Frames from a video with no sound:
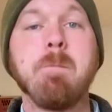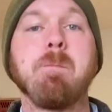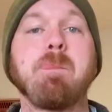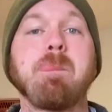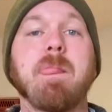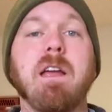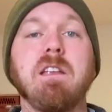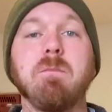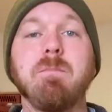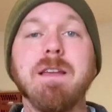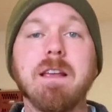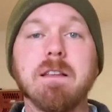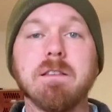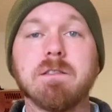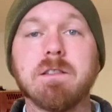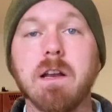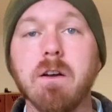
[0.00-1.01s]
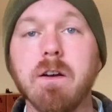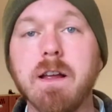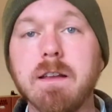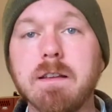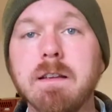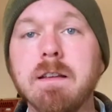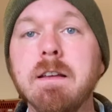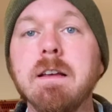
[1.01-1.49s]
and to be
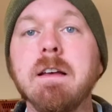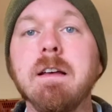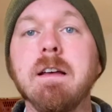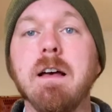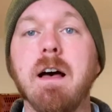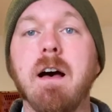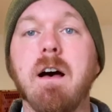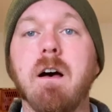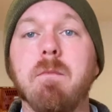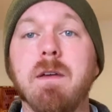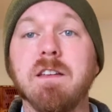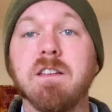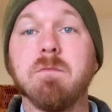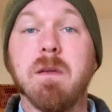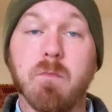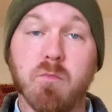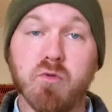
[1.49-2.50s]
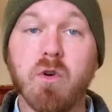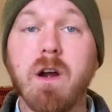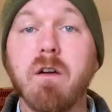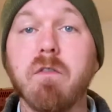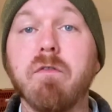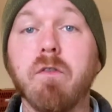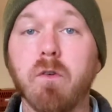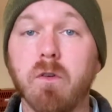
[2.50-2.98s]
considerate and to be
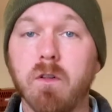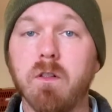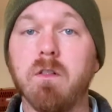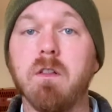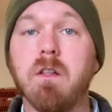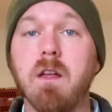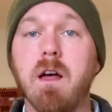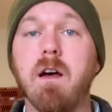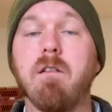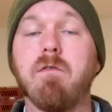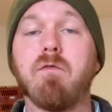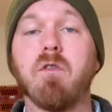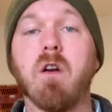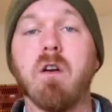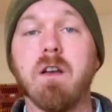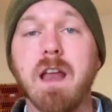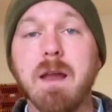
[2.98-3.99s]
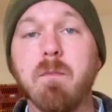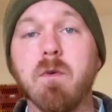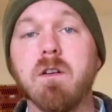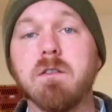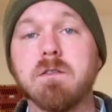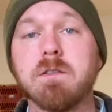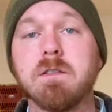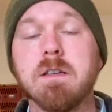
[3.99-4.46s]
prayerful for our
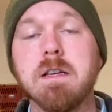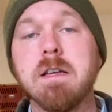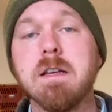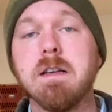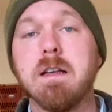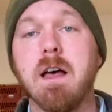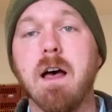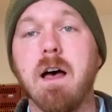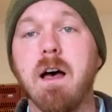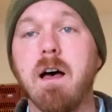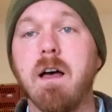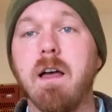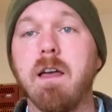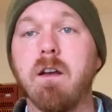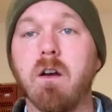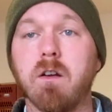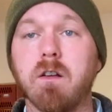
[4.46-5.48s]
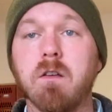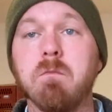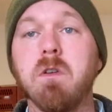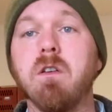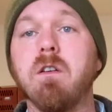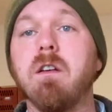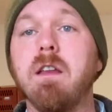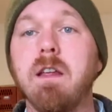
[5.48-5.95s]
neighbors and our
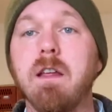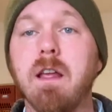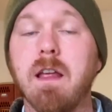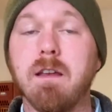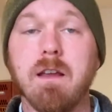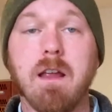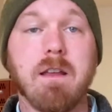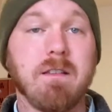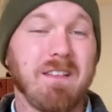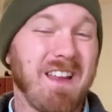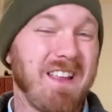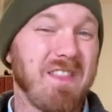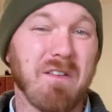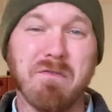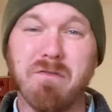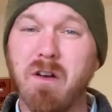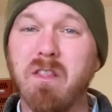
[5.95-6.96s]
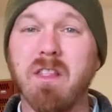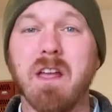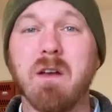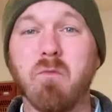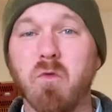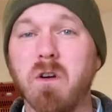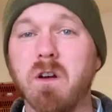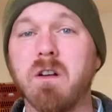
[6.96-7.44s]
community and the
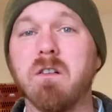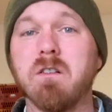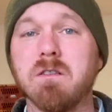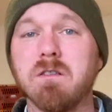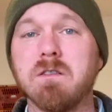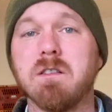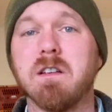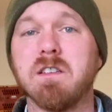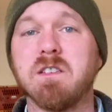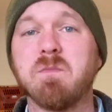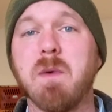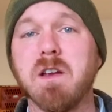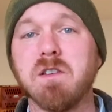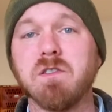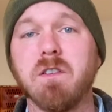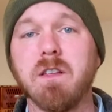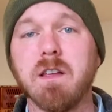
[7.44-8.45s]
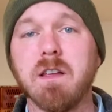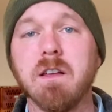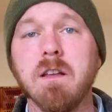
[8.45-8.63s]
frontline workers especially.